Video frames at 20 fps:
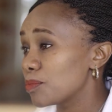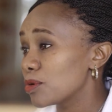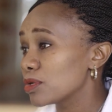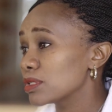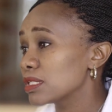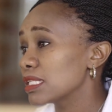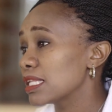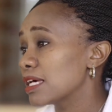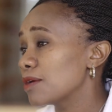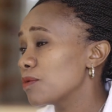
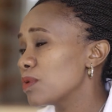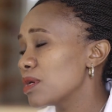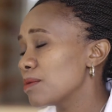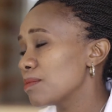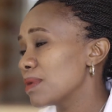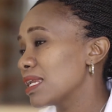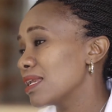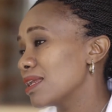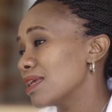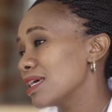important that
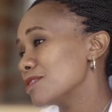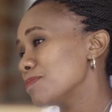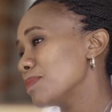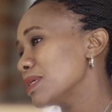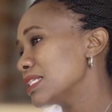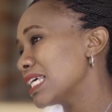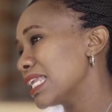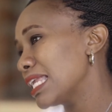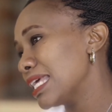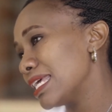women,
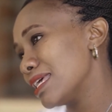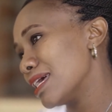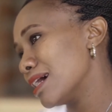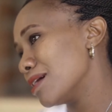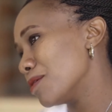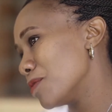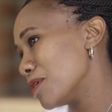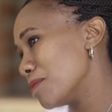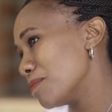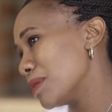especially
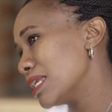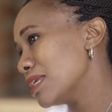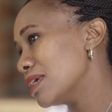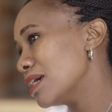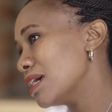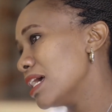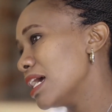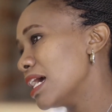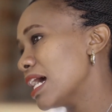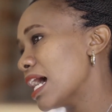young
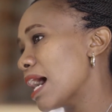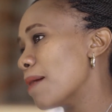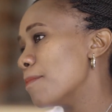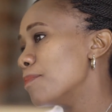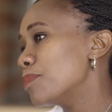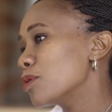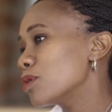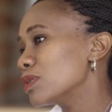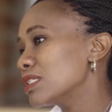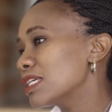women, are
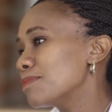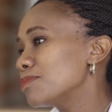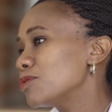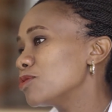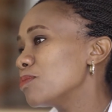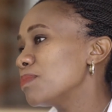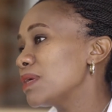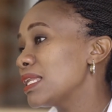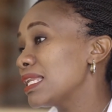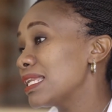brought up
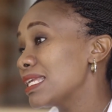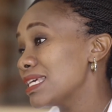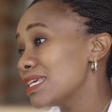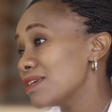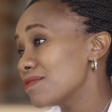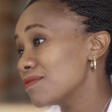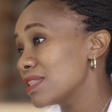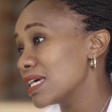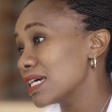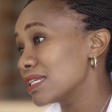to
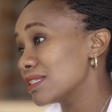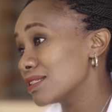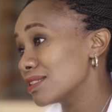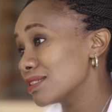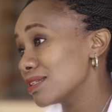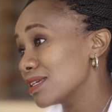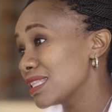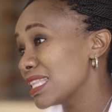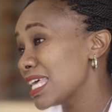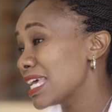believe
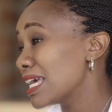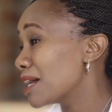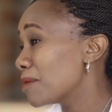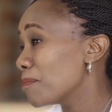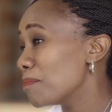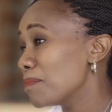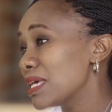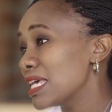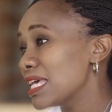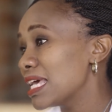that they
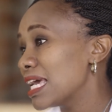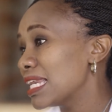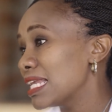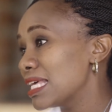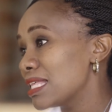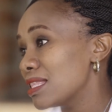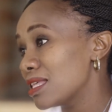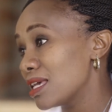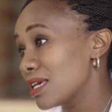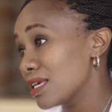can be
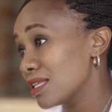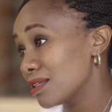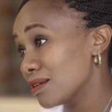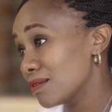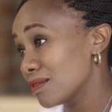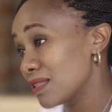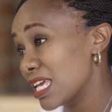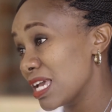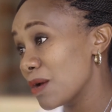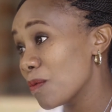
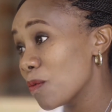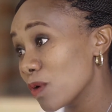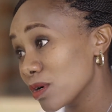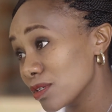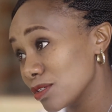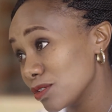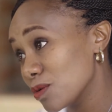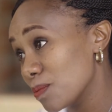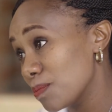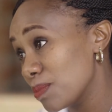anything they
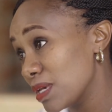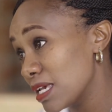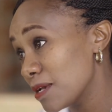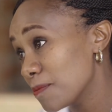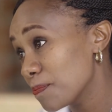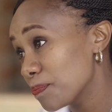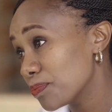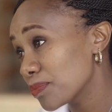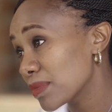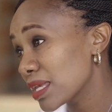want to
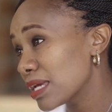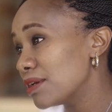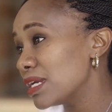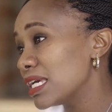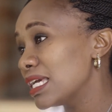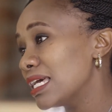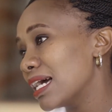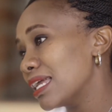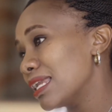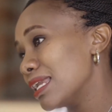be,
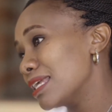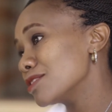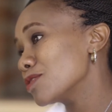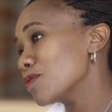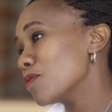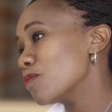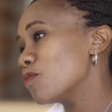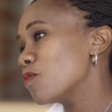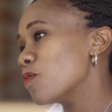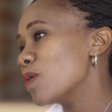
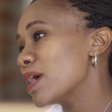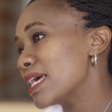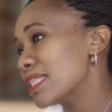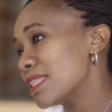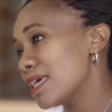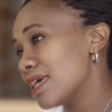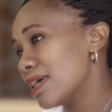regardless of where